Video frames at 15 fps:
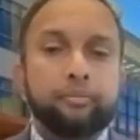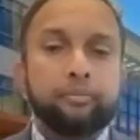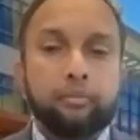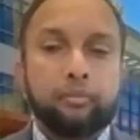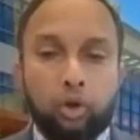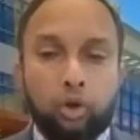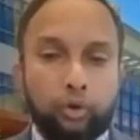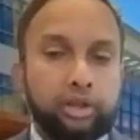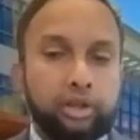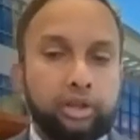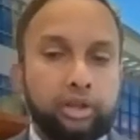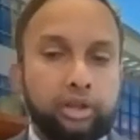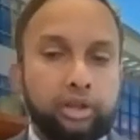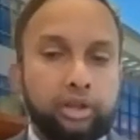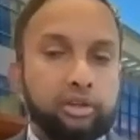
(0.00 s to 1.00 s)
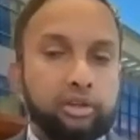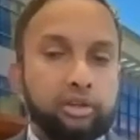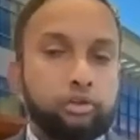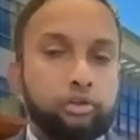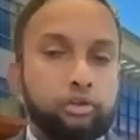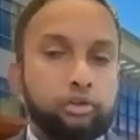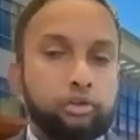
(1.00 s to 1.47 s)
a greater than 2-point
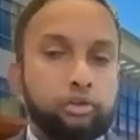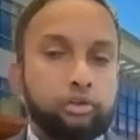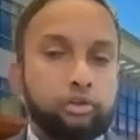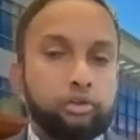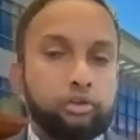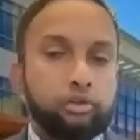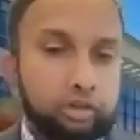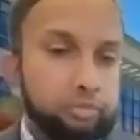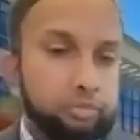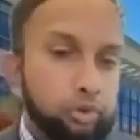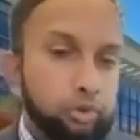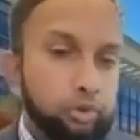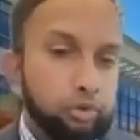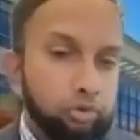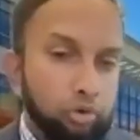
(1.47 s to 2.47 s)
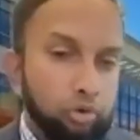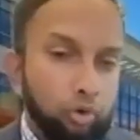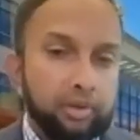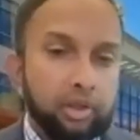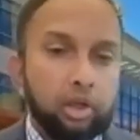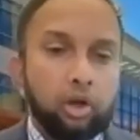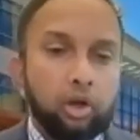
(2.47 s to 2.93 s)
increase in the Child-Pugh score,
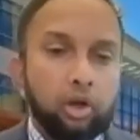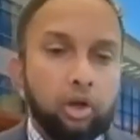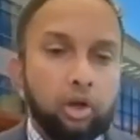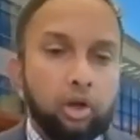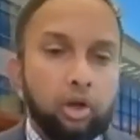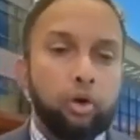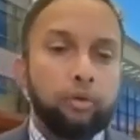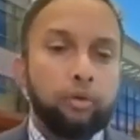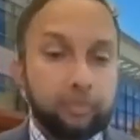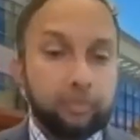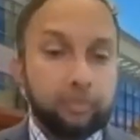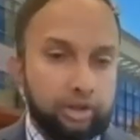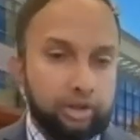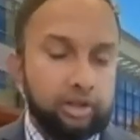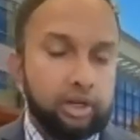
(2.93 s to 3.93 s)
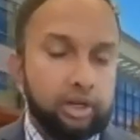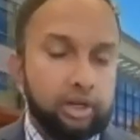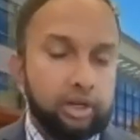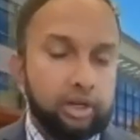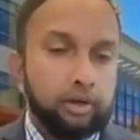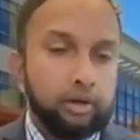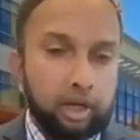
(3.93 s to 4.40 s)
or greater than
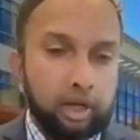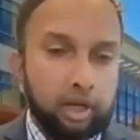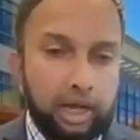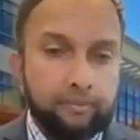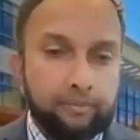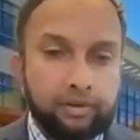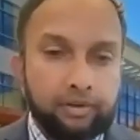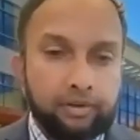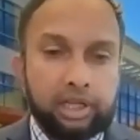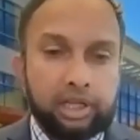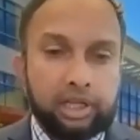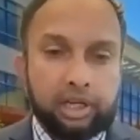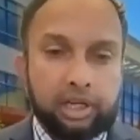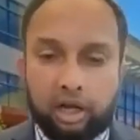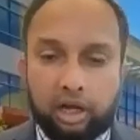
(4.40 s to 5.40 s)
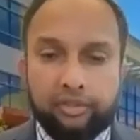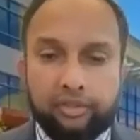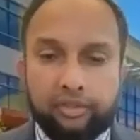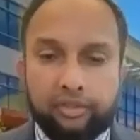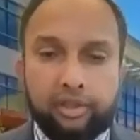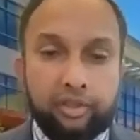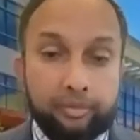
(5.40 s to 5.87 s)
15 on the
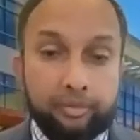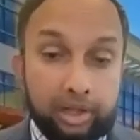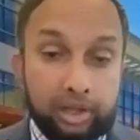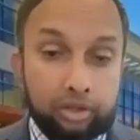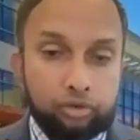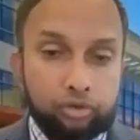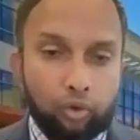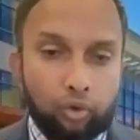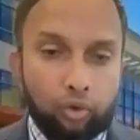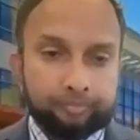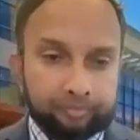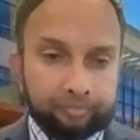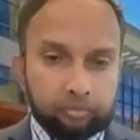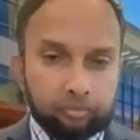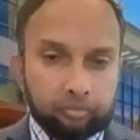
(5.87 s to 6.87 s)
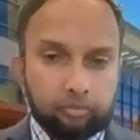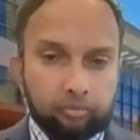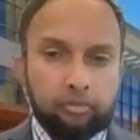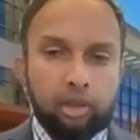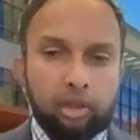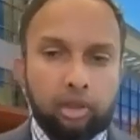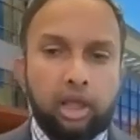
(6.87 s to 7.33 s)
MEL score.
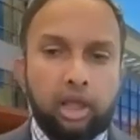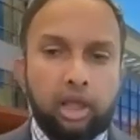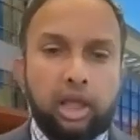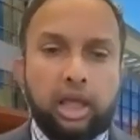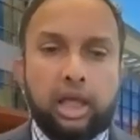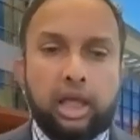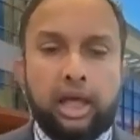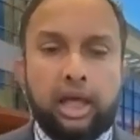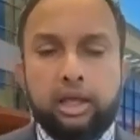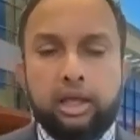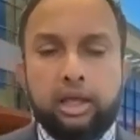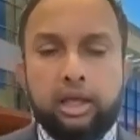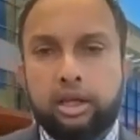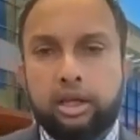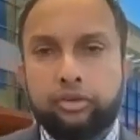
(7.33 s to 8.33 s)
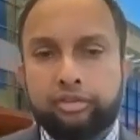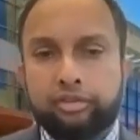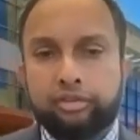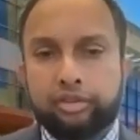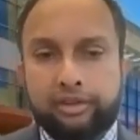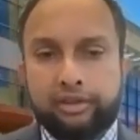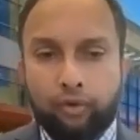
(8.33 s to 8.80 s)
And interestingly,
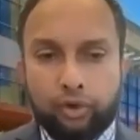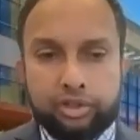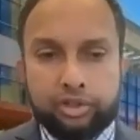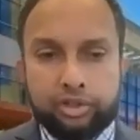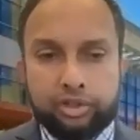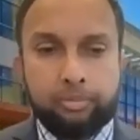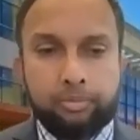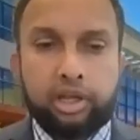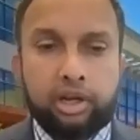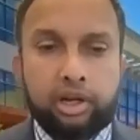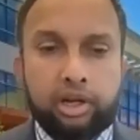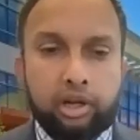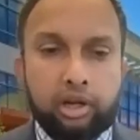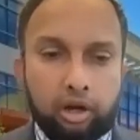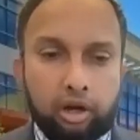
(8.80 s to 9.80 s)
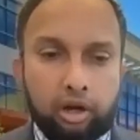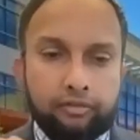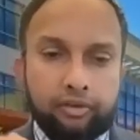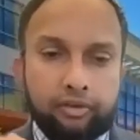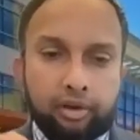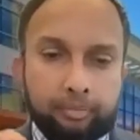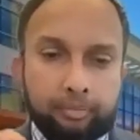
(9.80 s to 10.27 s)
14% of
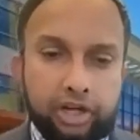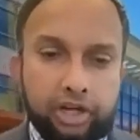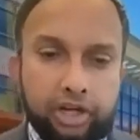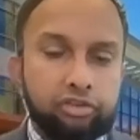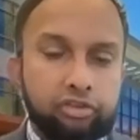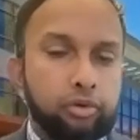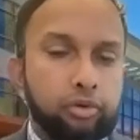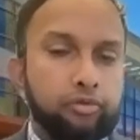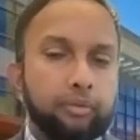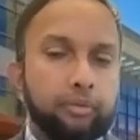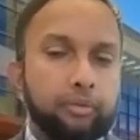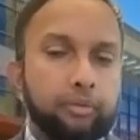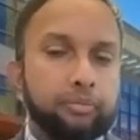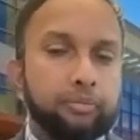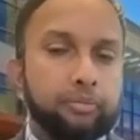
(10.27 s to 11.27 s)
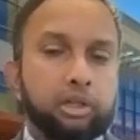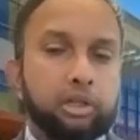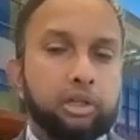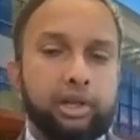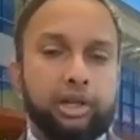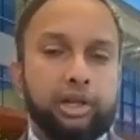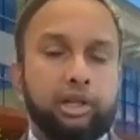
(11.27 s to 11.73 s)
patients who developed a clinical
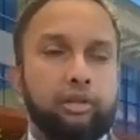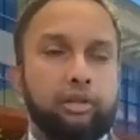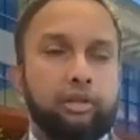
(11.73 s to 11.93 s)
event